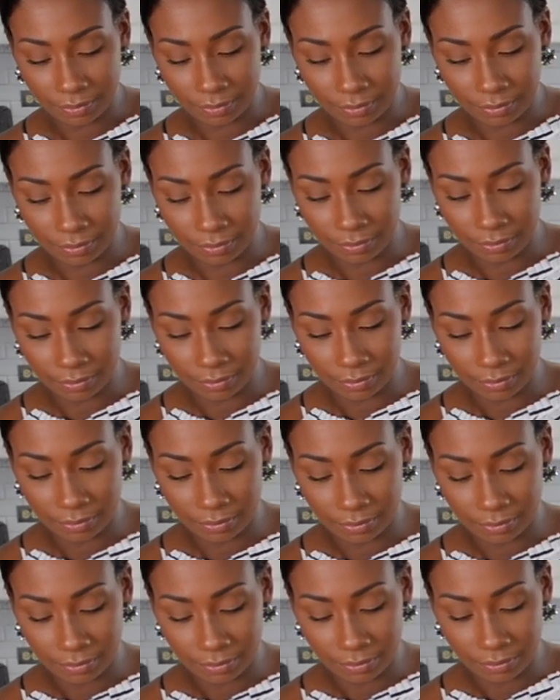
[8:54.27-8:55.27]

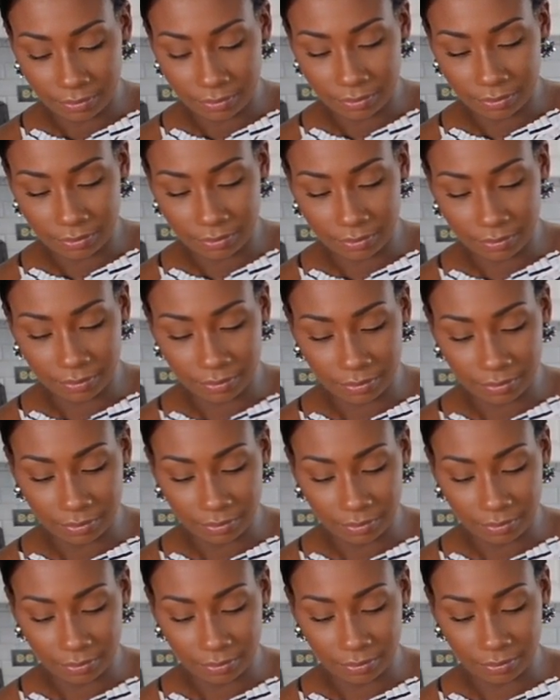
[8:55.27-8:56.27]

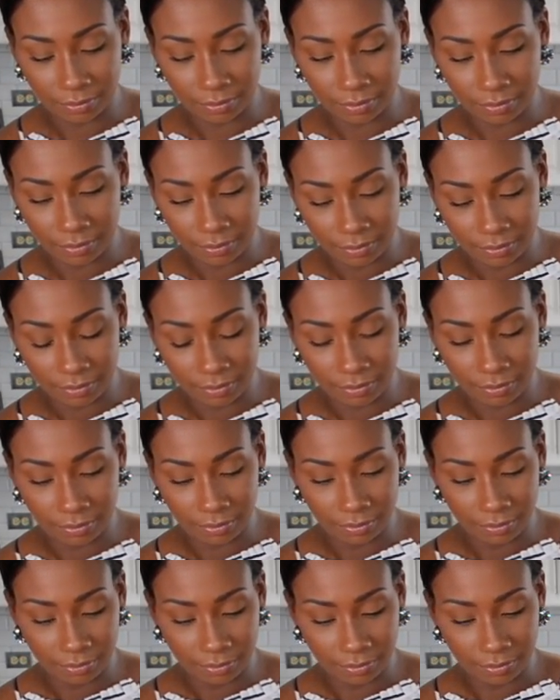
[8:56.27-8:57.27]

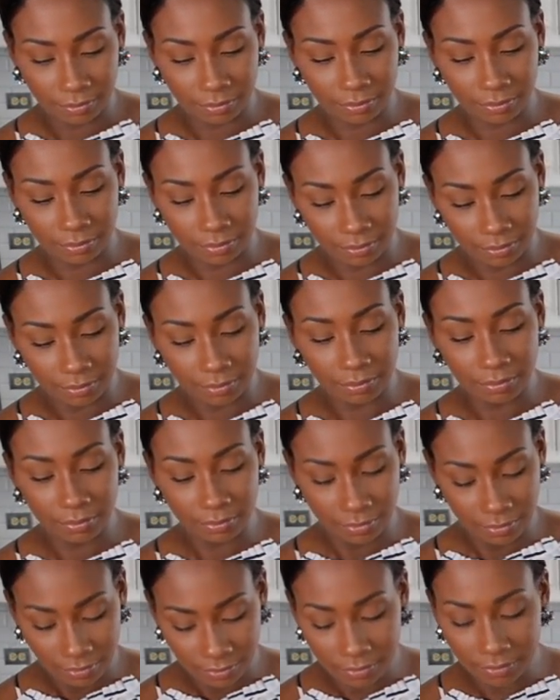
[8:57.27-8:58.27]

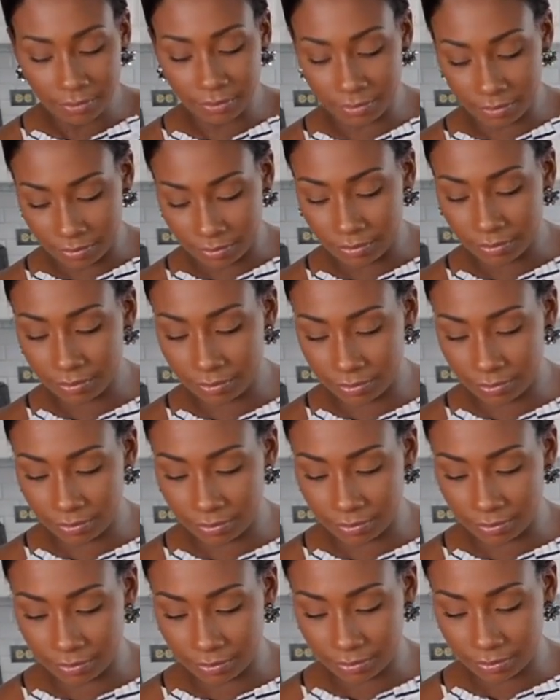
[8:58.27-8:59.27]

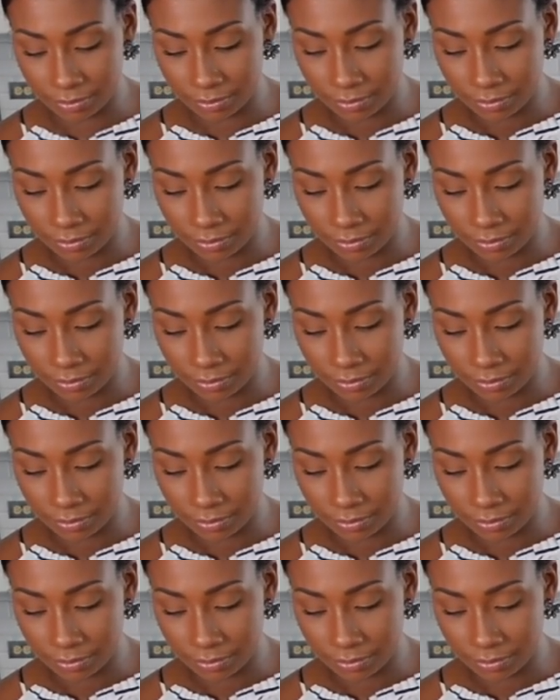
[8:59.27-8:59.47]
This person isn't speaking.